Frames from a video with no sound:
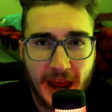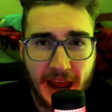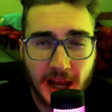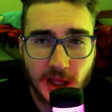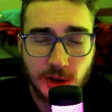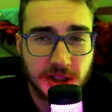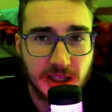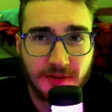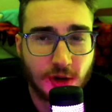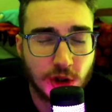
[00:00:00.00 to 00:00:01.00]
You see it
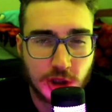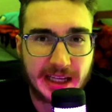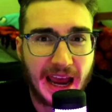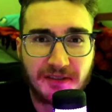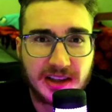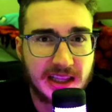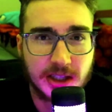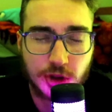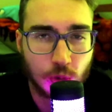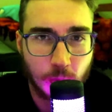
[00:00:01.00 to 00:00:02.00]
in virtually everything
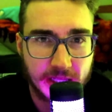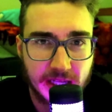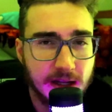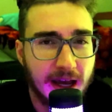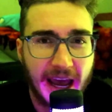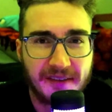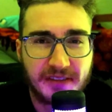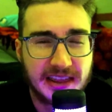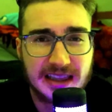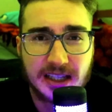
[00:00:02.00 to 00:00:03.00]
that you read,
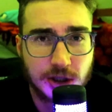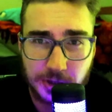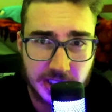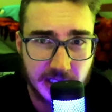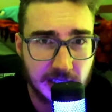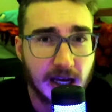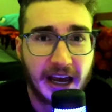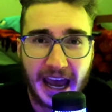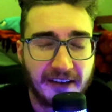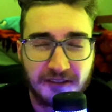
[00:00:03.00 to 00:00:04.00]
everything that you see,
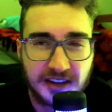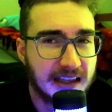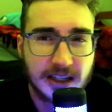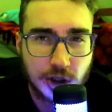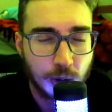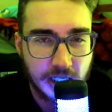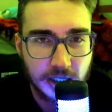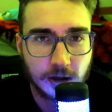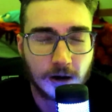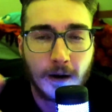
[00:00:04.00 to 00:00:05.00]
everything that you
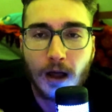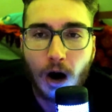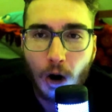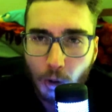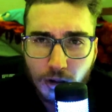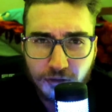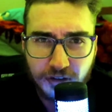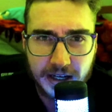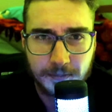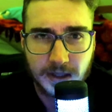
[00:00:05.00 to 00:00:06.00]
hear. All of
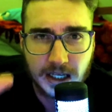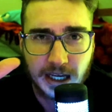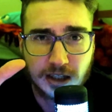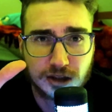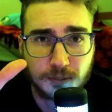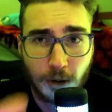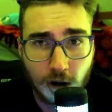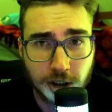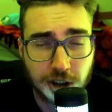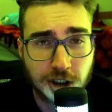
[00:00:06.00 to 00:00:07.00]
it is
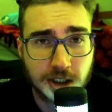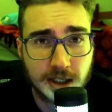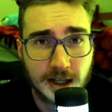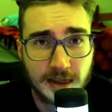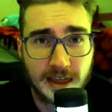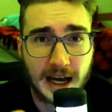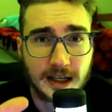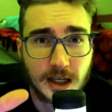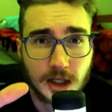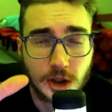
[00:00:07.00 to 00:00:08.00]
pushed that
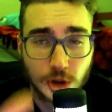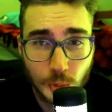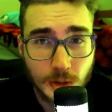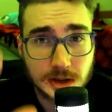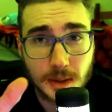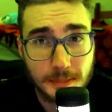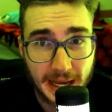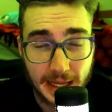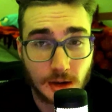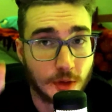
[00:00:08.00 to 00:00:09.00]
you, as the
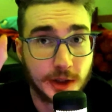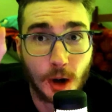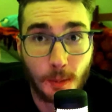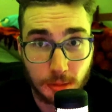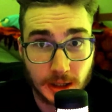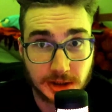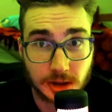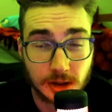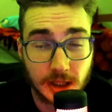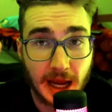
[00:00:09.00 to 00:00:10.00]
man, are the
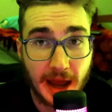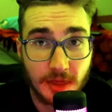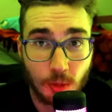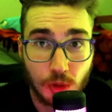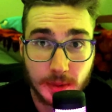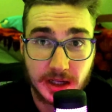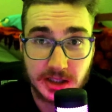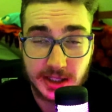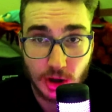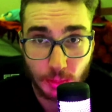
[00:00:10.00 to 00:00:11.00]
oppressor, and the woman is
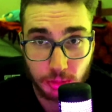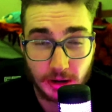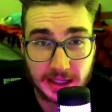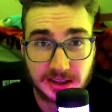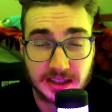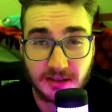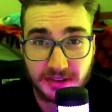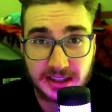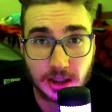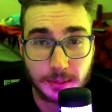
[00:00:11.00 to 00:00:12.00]
the oppressed and the
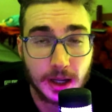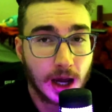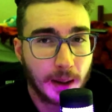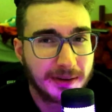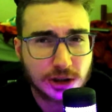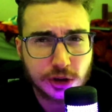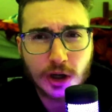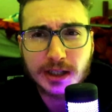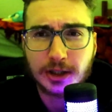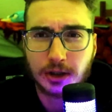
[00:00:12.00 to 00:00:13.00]
victim. I mean, just look
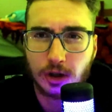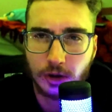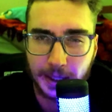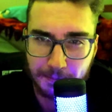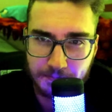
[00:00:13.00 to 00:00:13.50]
at the clip